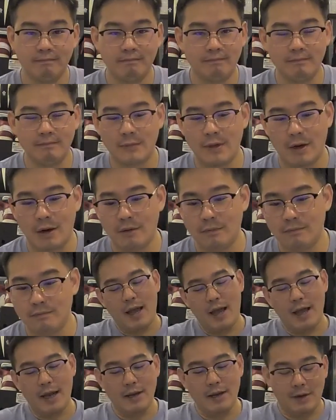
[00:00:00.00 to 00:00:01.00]
You know.
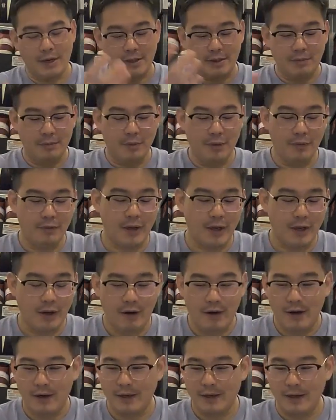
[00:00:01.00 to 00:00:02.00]
Anyways, moving
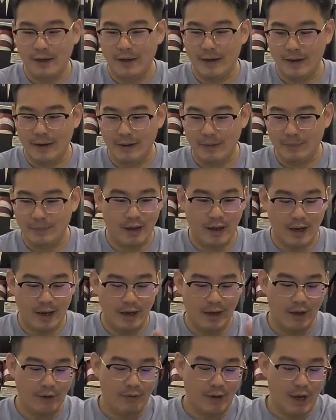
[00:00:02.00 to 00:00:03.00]
on. I
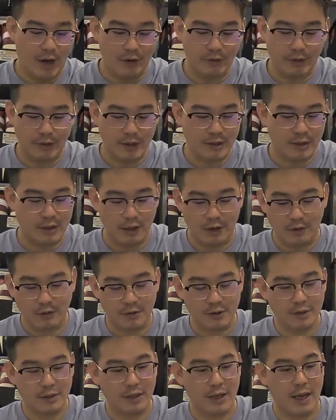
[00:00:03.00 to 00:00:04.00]
love how this
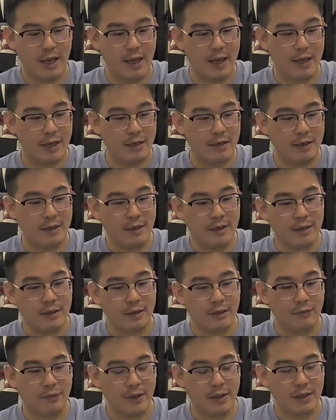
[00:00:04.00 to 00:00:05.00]
looks, and
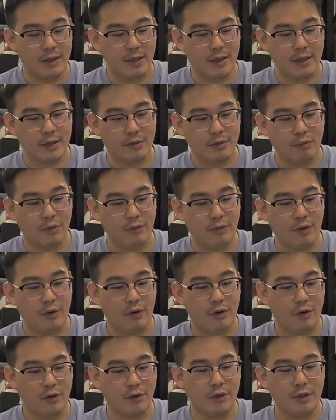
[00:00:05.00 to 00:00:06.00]
the funny thing is, with
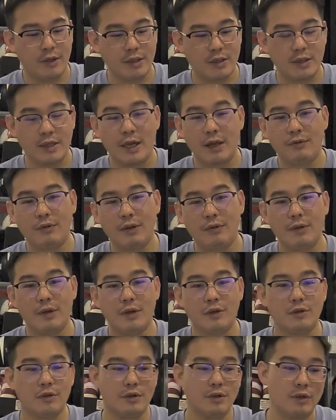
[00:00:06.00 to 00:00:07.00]
all these safety
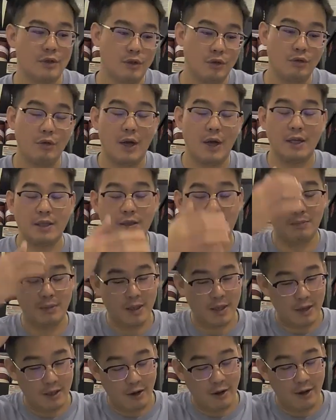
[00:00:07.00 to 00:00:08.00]
features, the shoe ends up
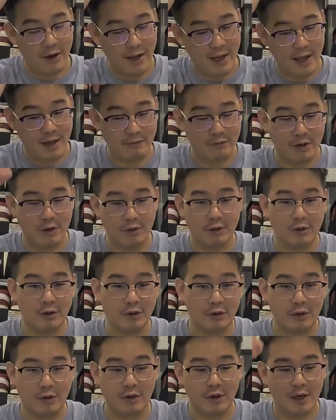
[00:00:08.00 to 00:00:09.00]
being a lot heavier than
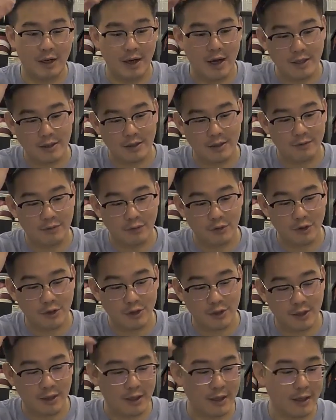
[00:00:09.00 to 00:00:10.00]
39s,
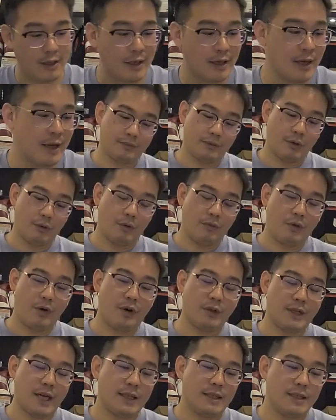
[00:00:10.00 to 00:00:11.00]
unfortunately. With all
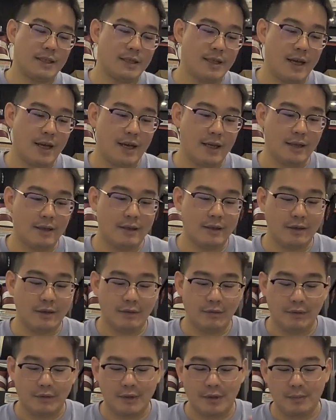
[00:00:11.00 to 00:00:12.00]
that said,
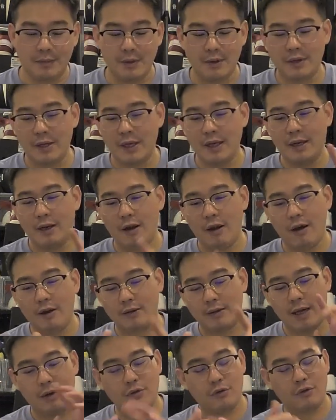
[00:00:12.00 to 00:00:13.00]
with stability,
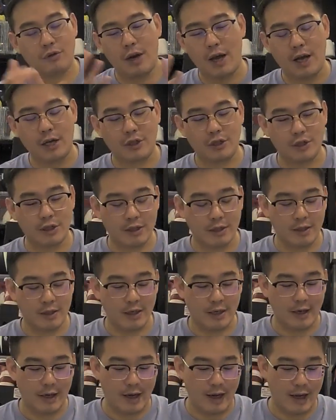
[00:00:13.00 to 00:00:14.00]
lockdown traction,
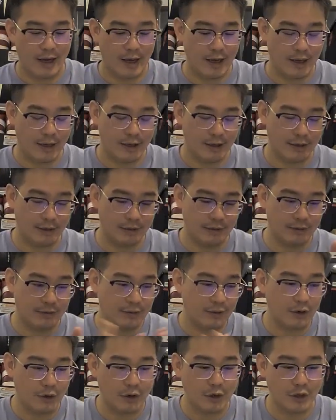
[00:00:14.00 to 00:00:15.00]
and
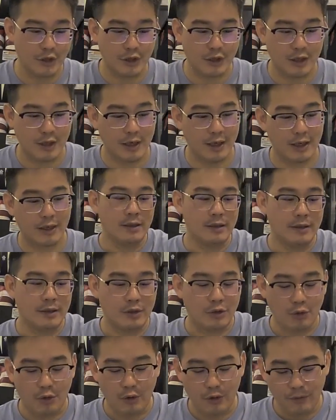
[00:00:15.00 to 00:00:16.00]
cushioning, the
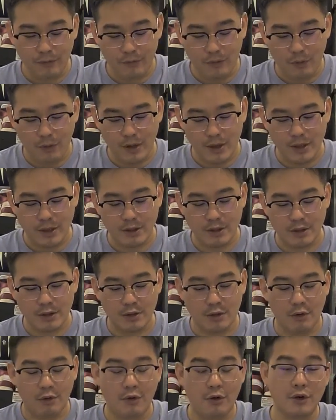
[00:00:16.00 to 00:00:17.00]
Jordan 40
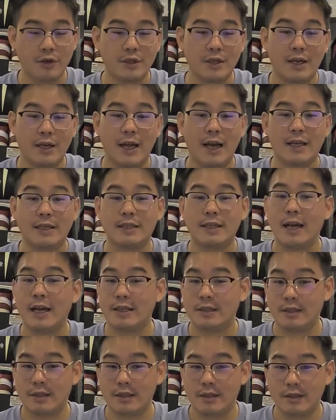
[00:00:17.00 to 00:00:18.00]
scores an
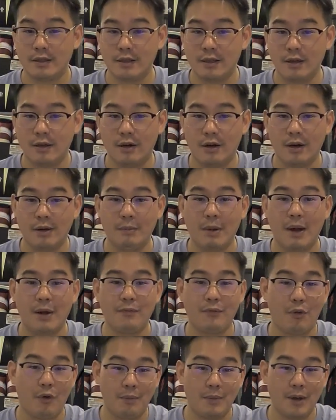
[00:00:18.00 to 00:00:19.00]
SS on my
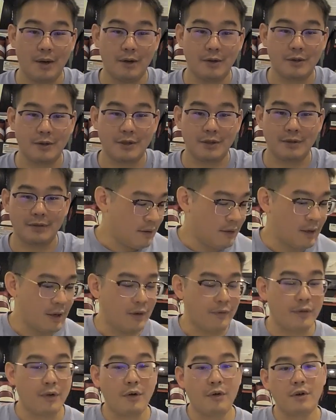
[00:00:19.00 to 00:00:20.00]
4 pillars. Now,
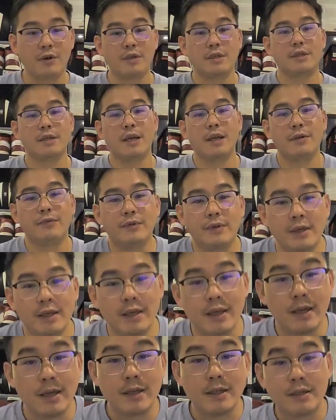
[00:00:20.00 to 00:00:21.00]
of course,
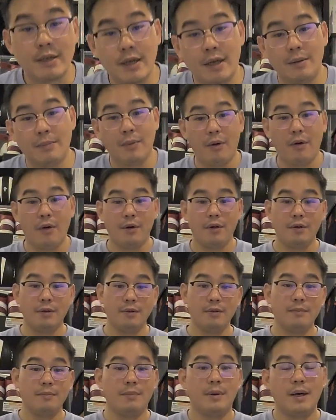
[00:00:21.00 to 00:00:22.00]
safety is
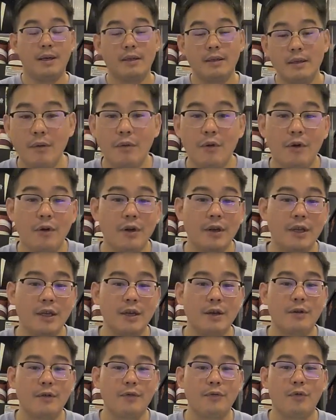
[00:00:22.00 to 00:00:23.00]
important, but we're
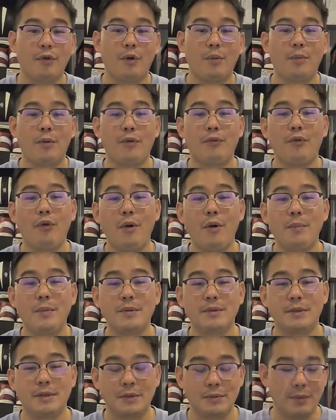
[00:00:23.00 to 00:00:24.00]
here for
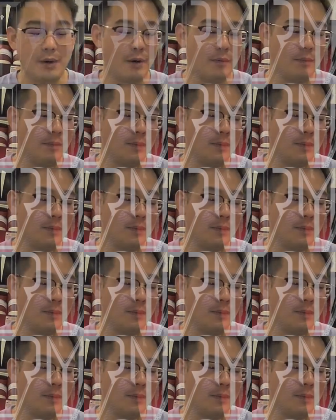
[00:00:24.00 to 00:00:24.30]
performance as well.